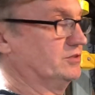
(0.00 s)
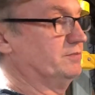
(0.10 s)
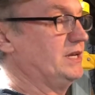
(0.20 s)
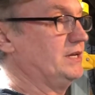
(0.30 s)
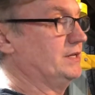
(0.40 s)

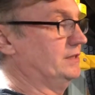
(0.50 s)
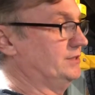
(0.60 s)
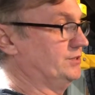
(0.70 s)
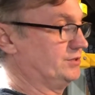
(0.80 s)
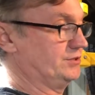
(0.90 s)
immediately,
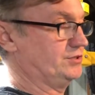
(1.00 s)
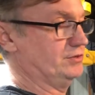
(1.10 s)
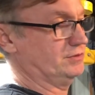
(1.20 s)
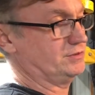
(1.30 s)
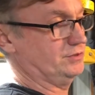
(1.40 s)
just as
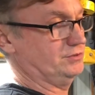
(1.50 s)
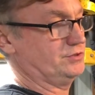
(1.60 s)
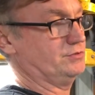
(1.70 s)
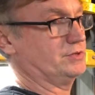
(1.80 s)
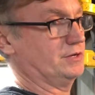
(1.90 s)
soon as
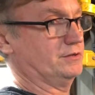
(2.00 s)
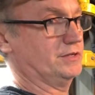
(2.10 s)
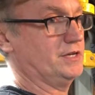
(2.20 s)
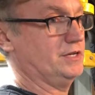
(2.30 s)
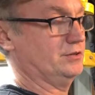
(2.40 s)
you turn the
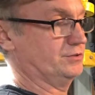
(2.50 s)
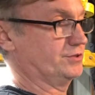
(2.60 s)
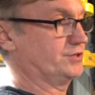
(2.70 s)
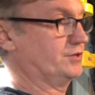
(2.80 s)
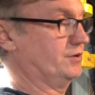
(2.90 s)
key on or
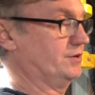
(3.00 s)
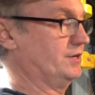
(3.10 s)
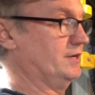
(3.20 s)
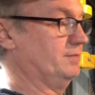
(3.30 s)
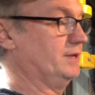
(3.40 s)
start it
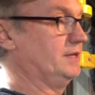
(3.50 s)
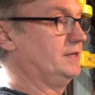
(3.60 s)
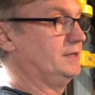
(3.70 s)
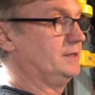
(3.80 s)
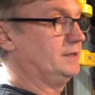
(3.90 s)
up,
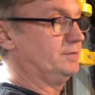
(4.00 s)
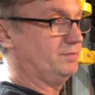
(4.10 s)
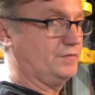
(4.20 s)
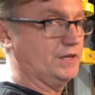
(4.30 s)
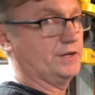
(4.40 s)

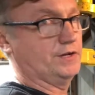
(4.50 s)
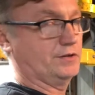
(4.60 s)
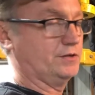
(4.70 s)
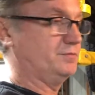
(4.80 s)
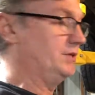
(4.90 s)
then it
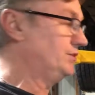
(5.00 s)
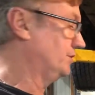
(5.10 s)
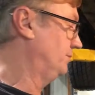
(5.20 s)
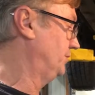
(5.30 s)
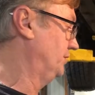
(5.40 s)
could be
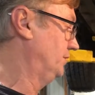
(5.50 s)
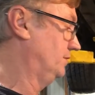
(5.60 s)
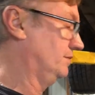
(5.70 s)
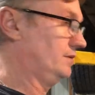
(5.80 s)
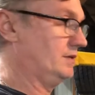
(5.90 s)
something
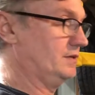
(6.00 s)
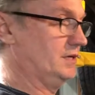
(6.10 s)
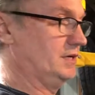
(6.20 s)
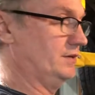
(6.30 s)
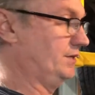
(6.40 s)

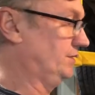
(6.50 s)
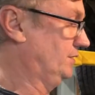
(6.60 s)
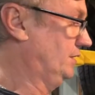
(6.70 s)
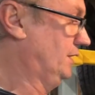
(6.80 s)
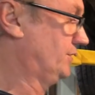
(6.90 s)
uh, in the
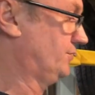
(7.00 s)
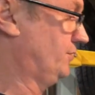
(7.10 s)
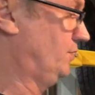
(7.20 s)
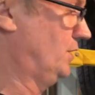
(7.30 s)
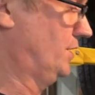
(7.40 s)
electrical
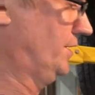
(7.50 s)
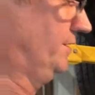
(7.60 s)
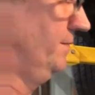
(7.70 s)
wiring.